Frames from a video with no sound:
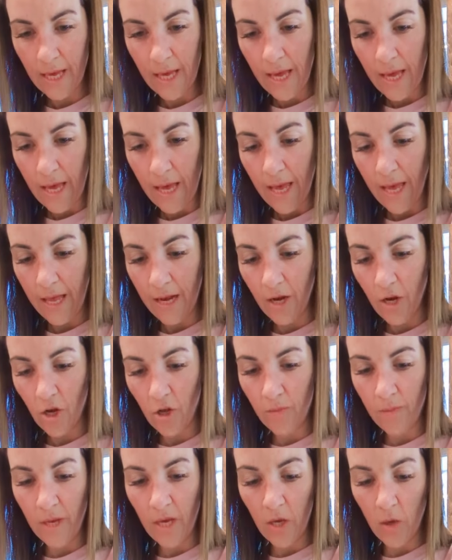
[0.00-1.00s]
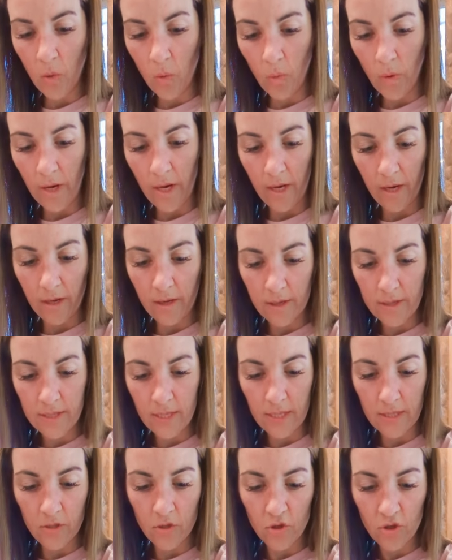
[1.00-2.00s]
and it'll be great because it's
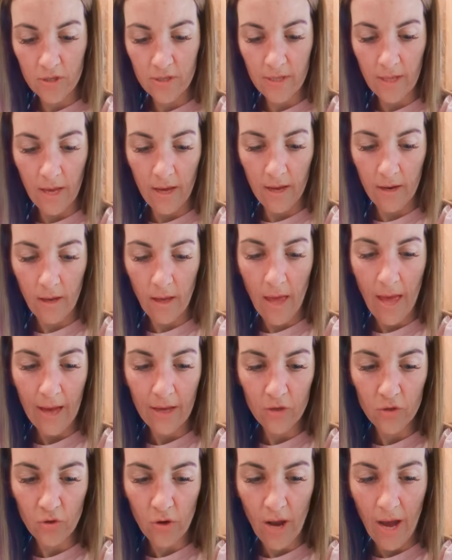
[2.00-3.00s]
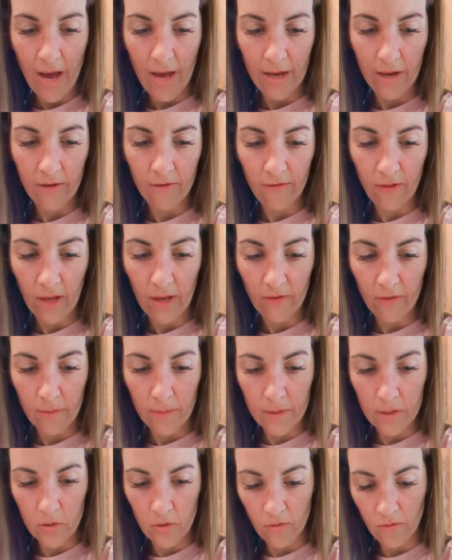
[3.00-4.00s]
just that extra added flavor. But
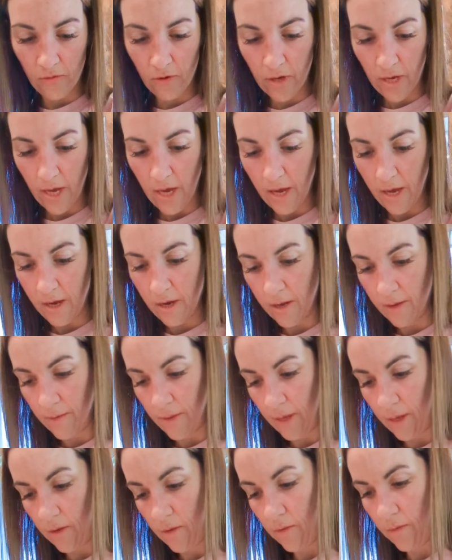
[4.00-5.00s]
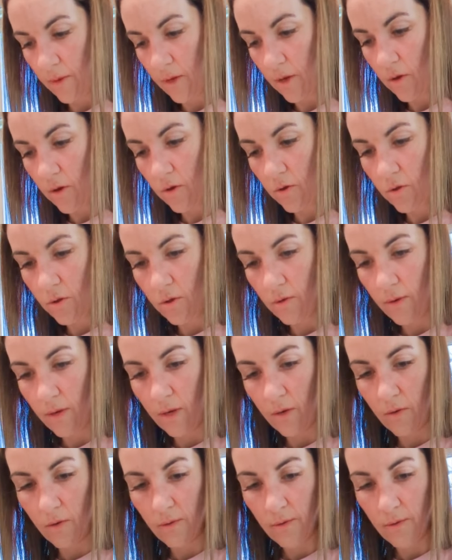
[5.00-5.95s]
don't forget, I'm like, oh my gosh, here we go.